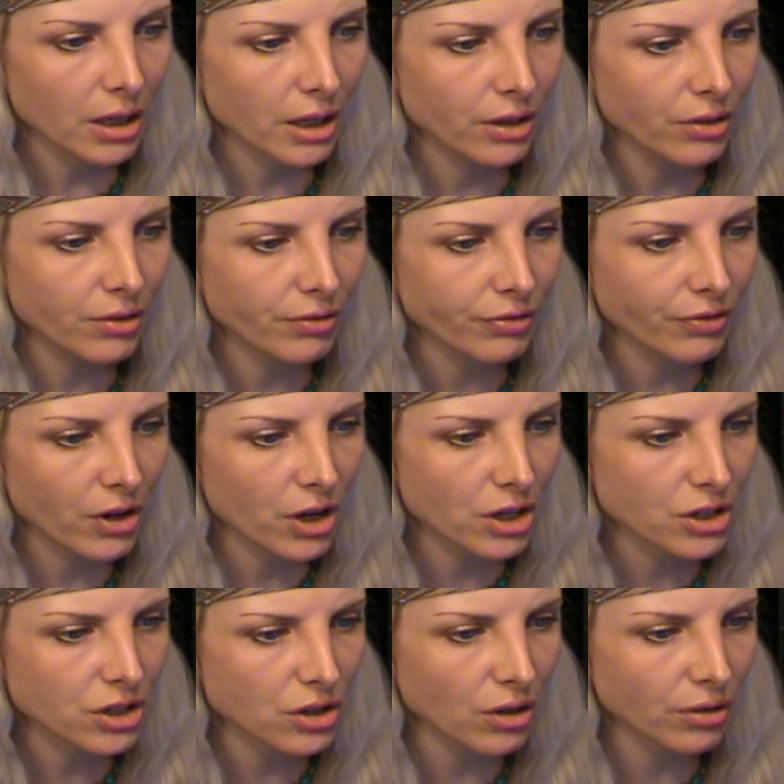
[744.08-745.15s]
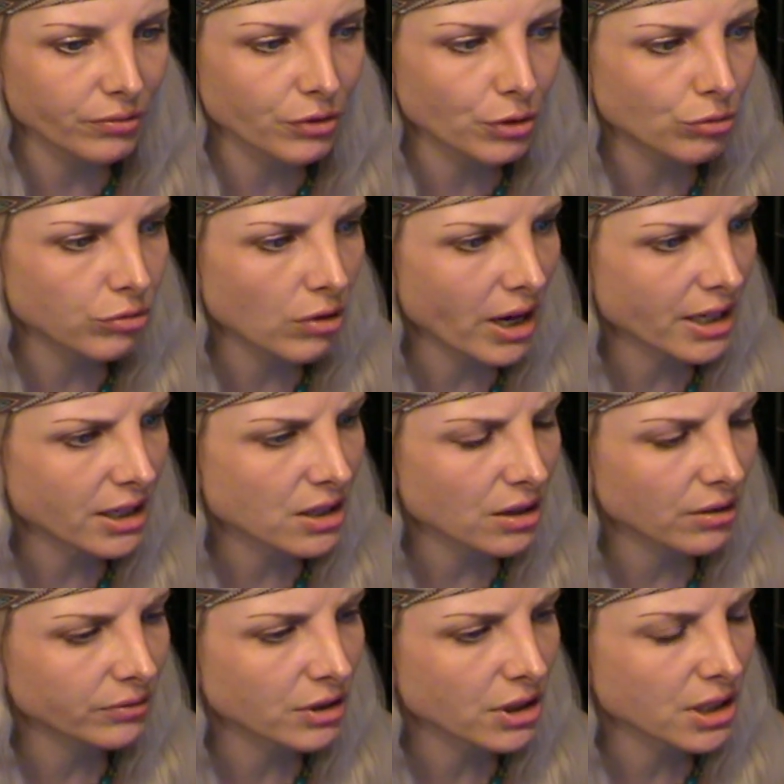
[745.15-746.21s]
In the first of the right
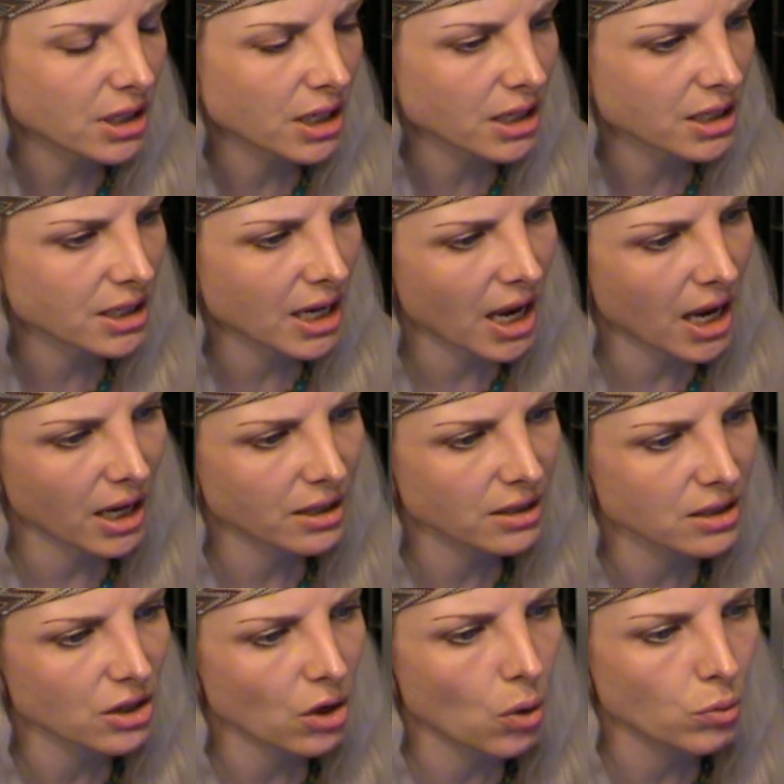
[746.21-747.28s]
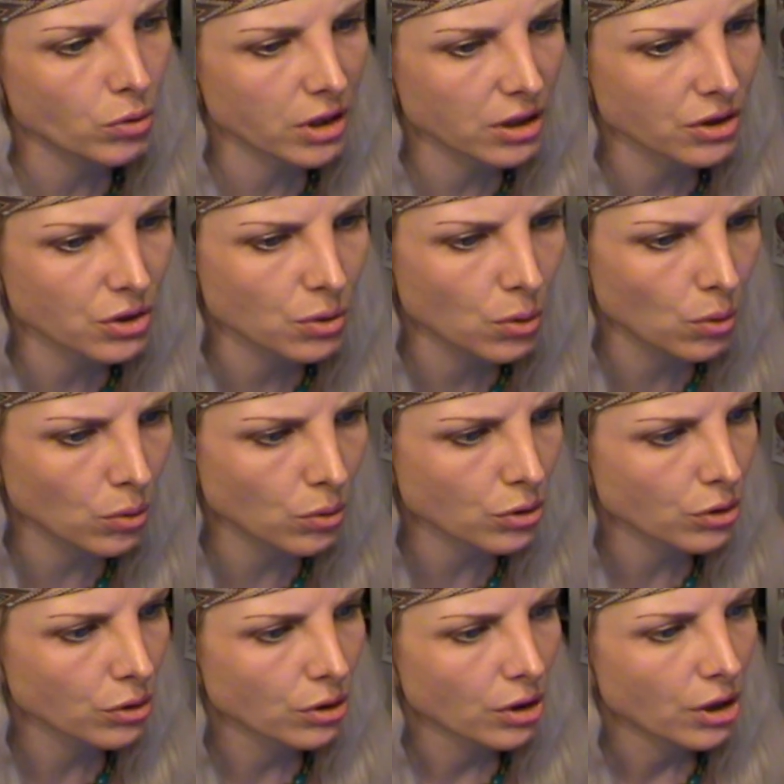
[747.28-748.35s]
of the 6 hands holding a
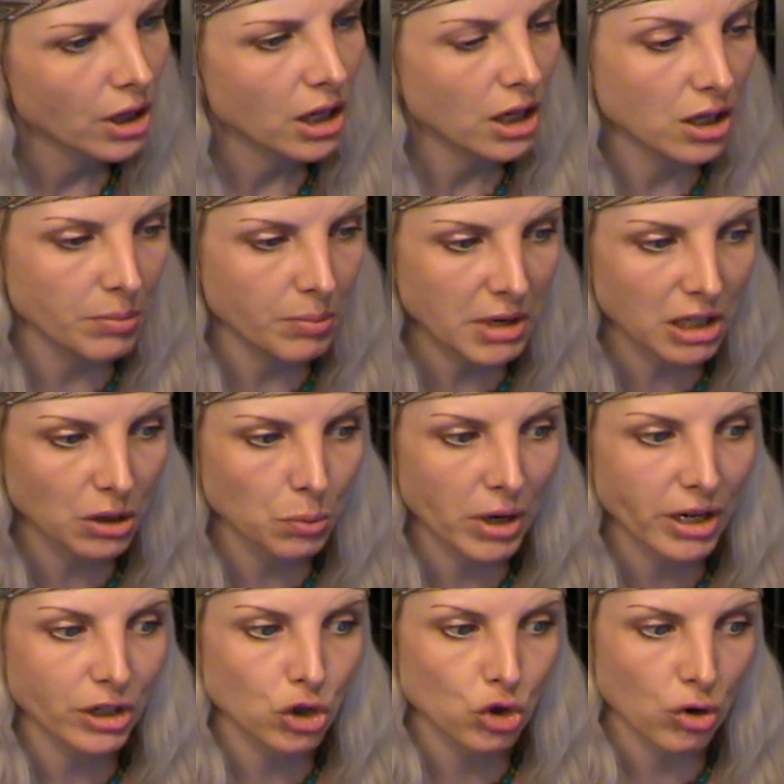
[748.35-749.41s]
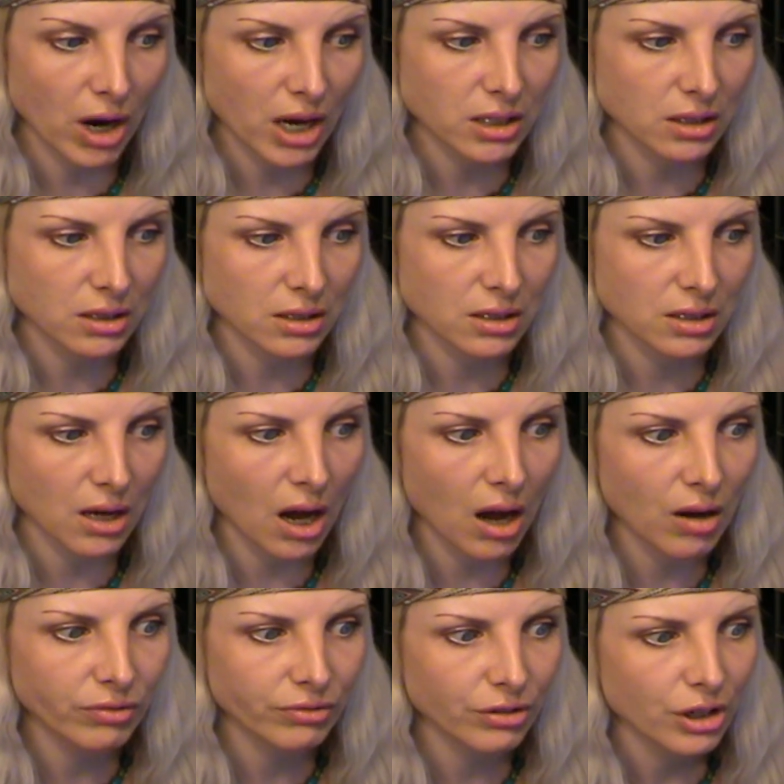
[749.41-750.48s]
sword, in the middle one a trident
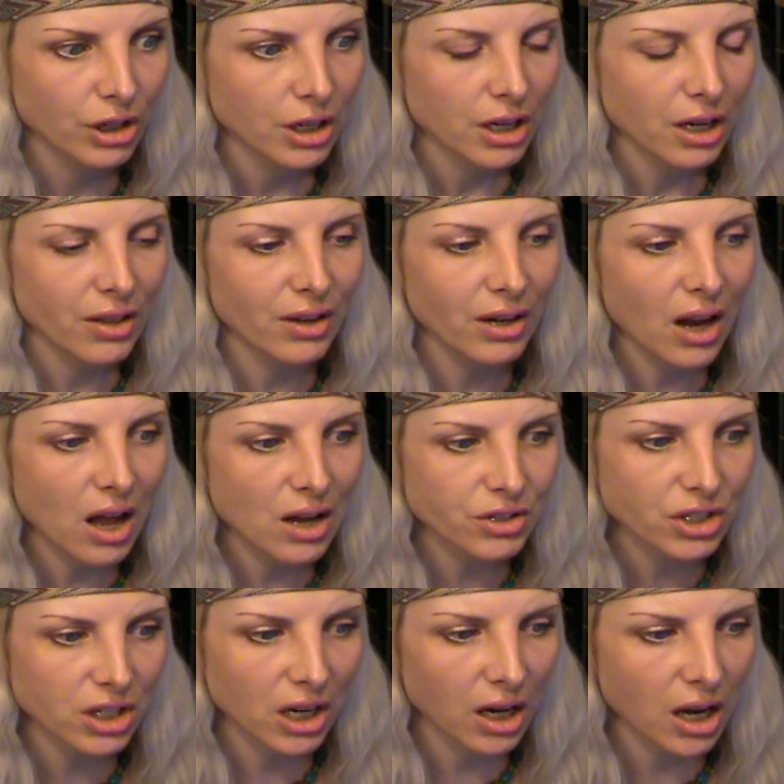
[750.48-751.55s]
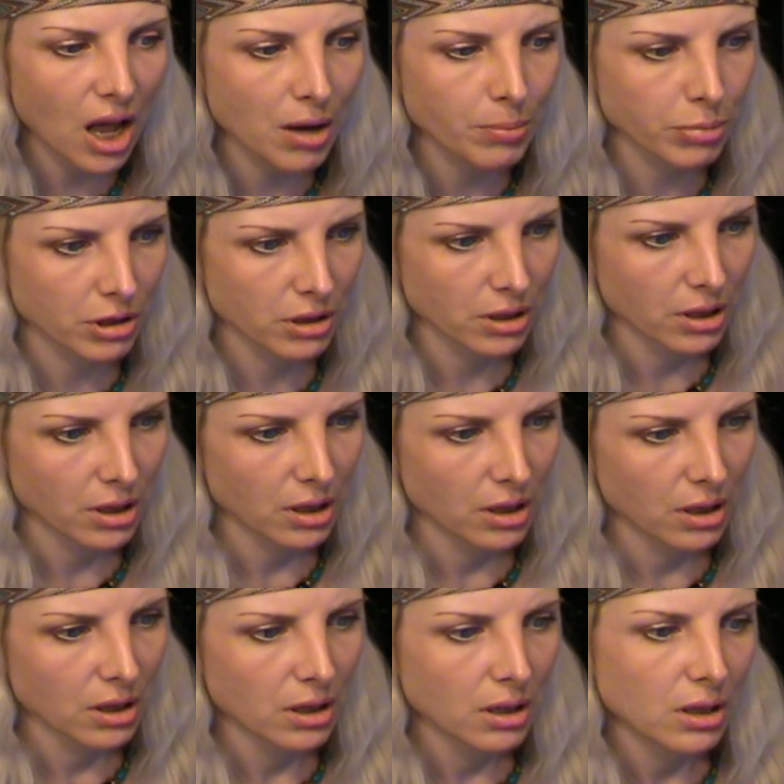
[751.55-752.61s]
staff, in the last a club.
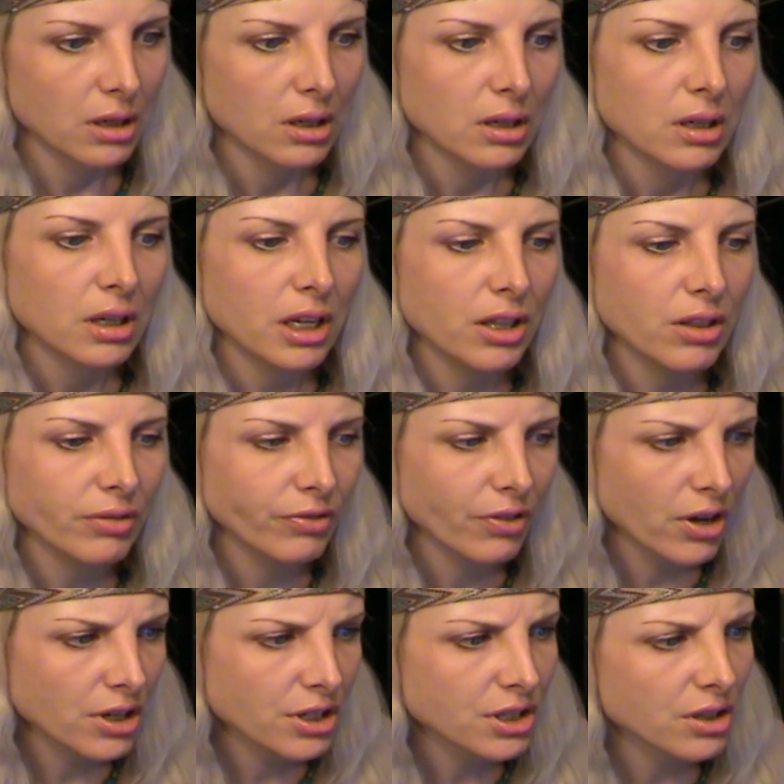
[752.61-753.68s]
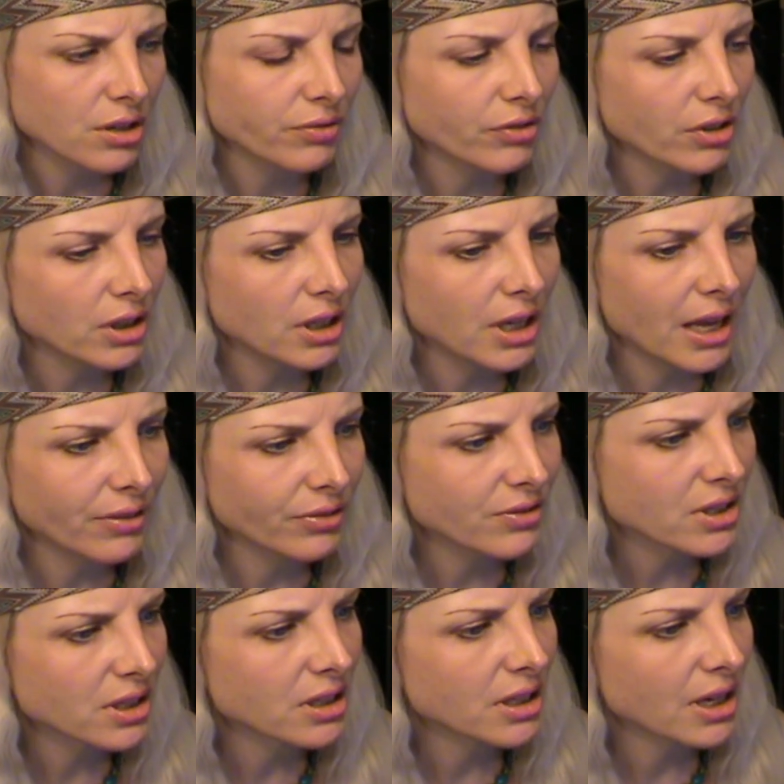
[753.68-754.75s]
In the first of the
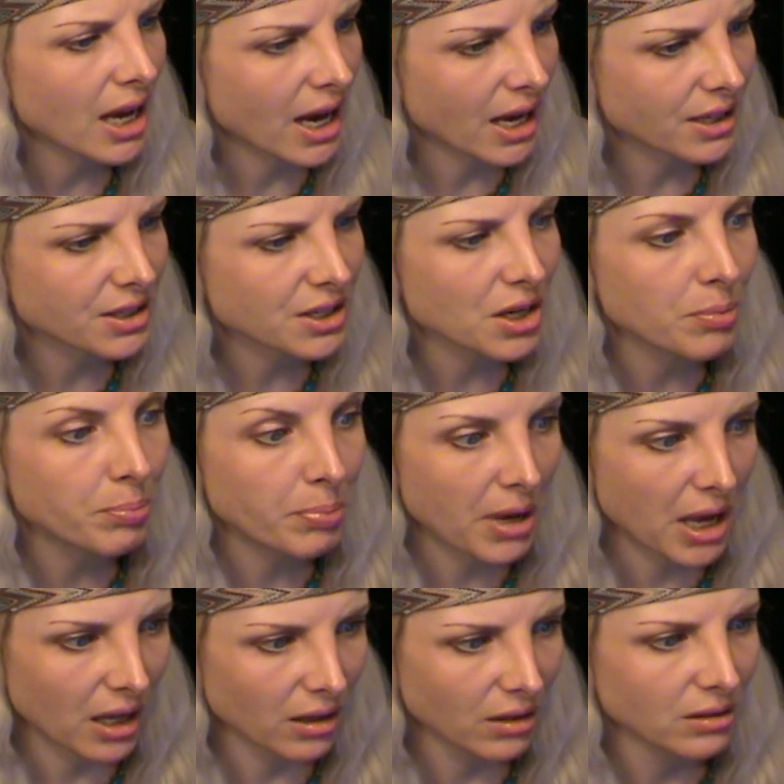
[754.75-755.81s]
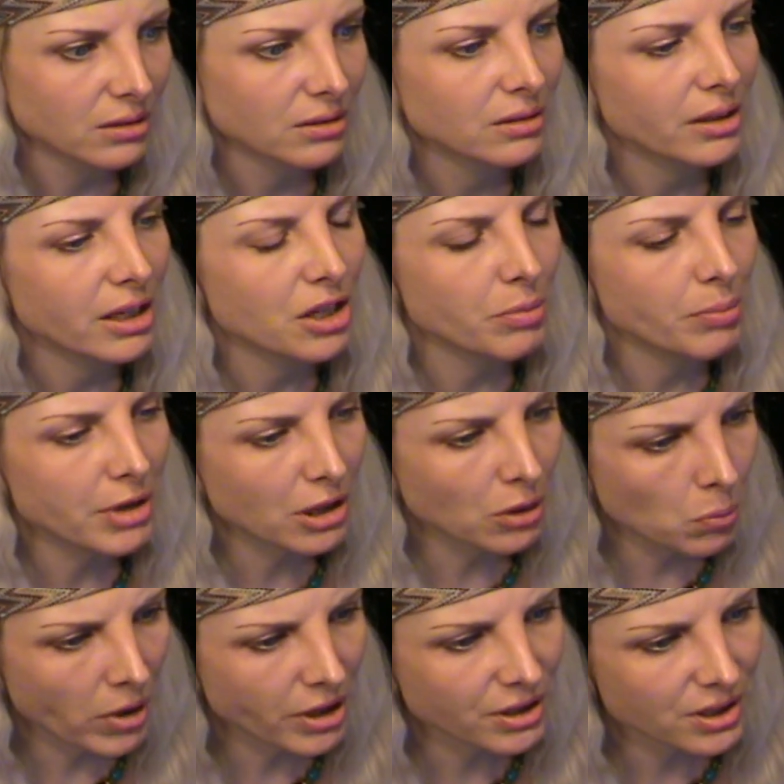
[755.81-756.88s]
left hands a bell, in the
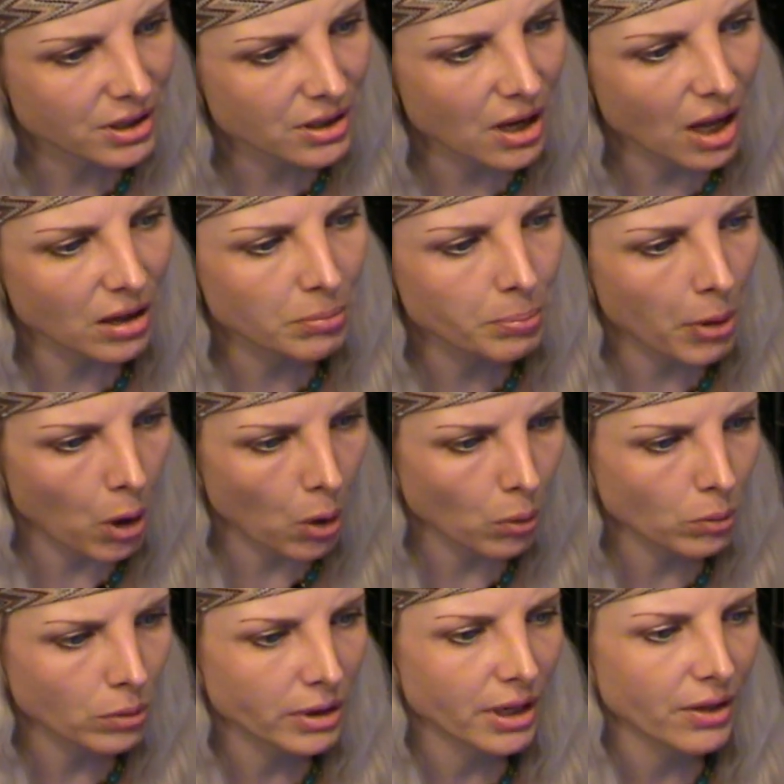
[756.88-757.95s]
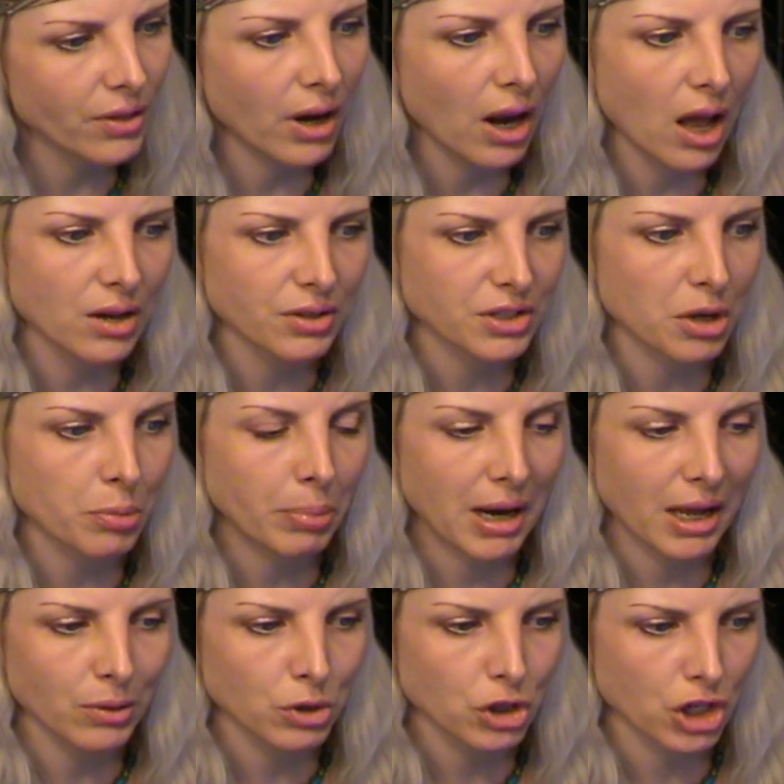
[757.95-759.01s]
middle one a skull bowl, in the last a
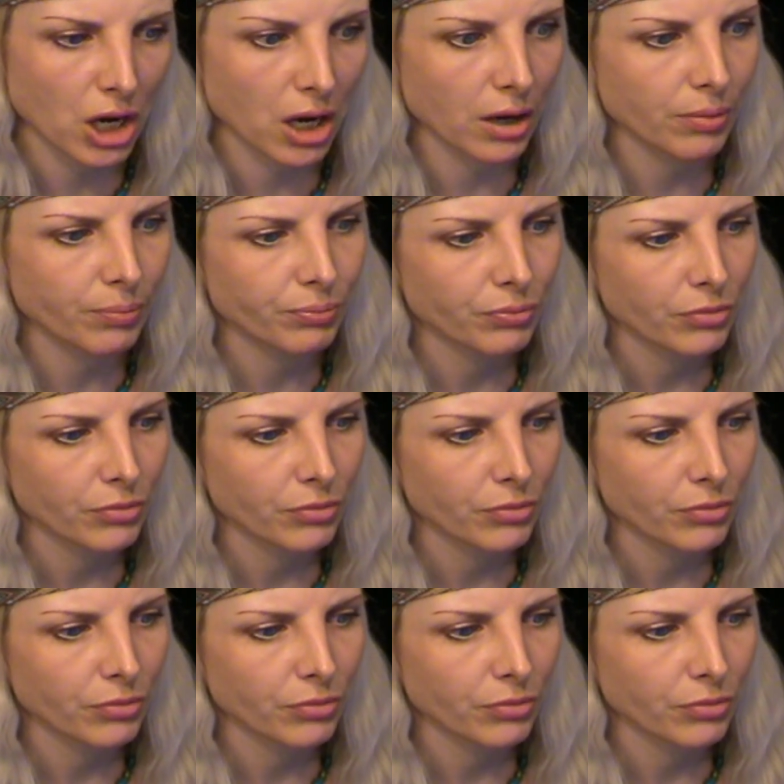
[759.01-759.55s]
ploughshare.